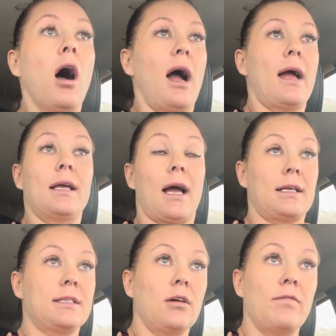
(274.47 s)

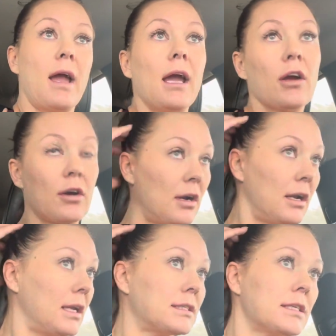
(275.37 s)
have anger,
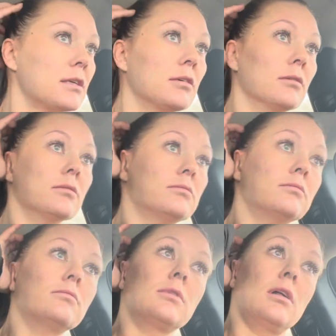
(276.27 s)
and I still
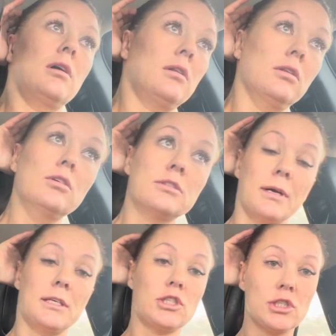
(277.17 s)
lose
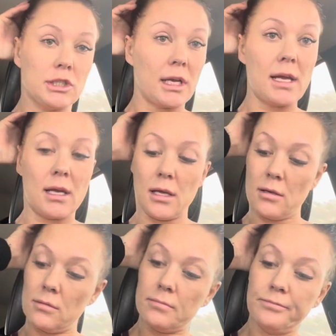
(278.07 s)
my shit, and